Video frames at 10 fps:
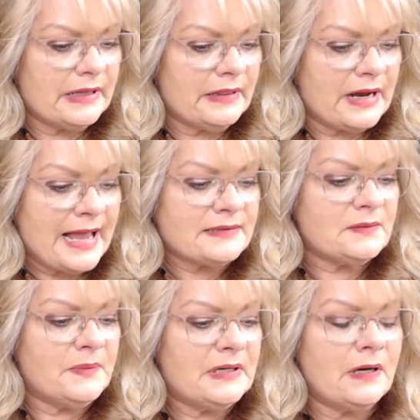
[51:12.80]

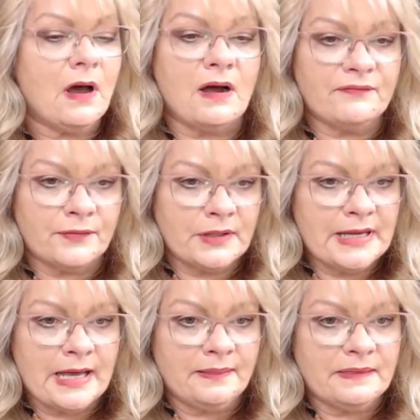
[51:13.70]
hasn't been an offer
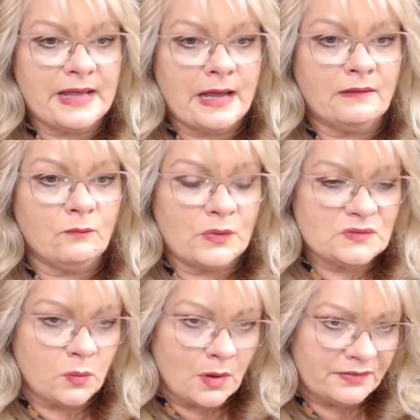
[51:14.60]
yet that was
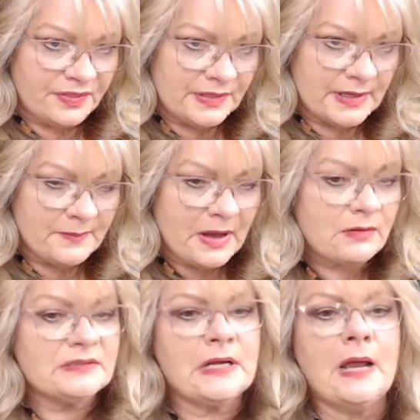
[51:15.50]
worth the amount
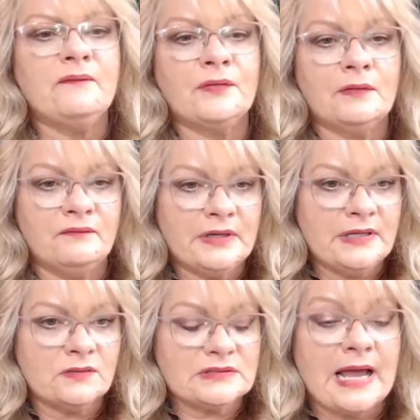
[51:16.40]
of time for the
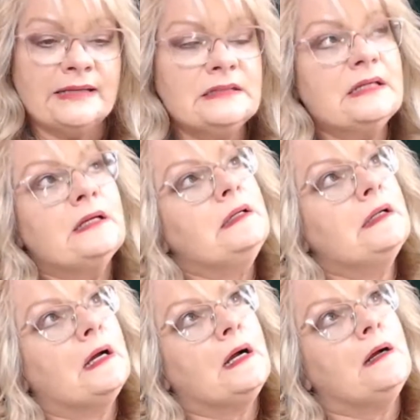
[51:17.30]
videos. I did
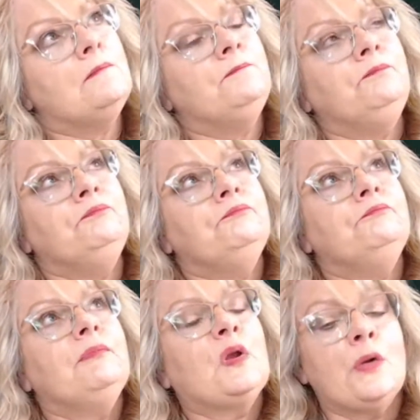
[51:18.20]

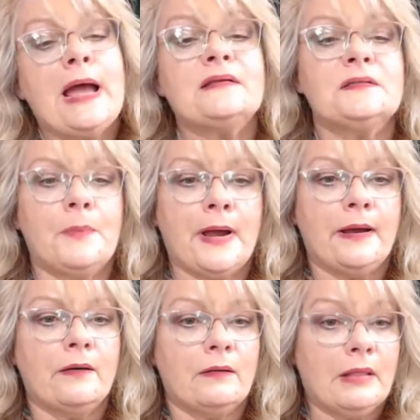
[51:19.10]

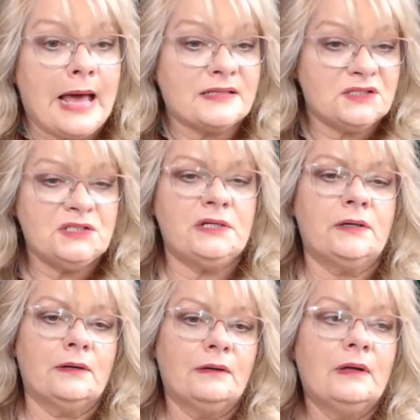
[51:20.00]
Crossfire last
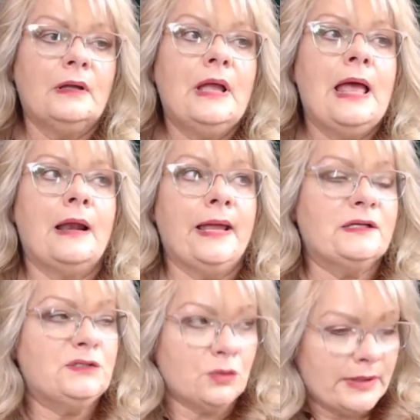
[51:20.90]
year and I
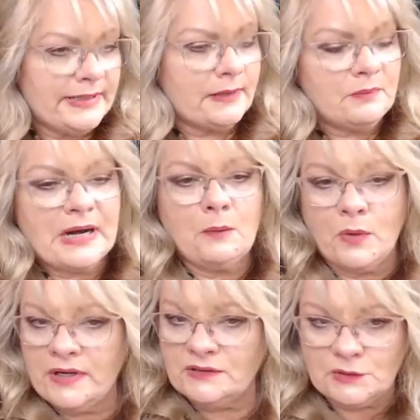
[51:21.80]
enjoyed it, but I
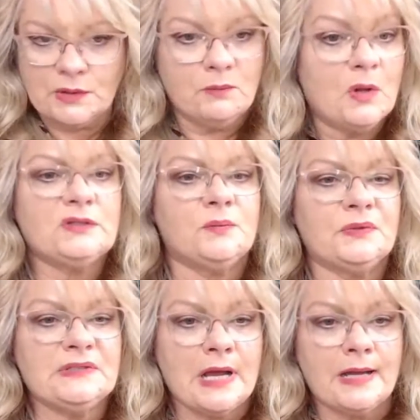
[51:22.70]
wouldn't do it multiple
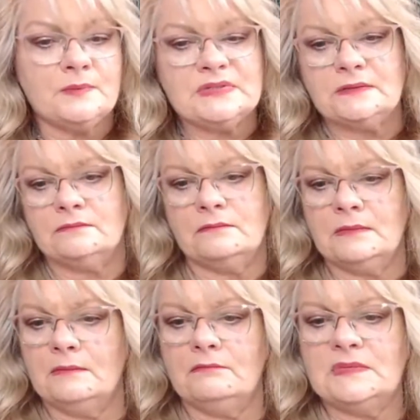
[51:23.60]
times.
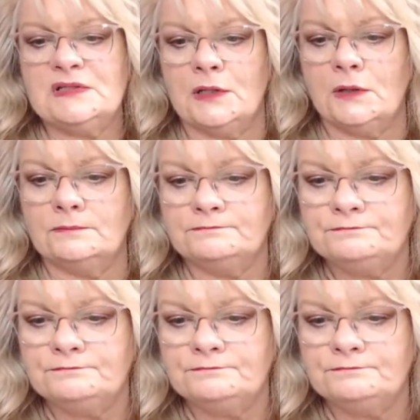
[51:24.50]
So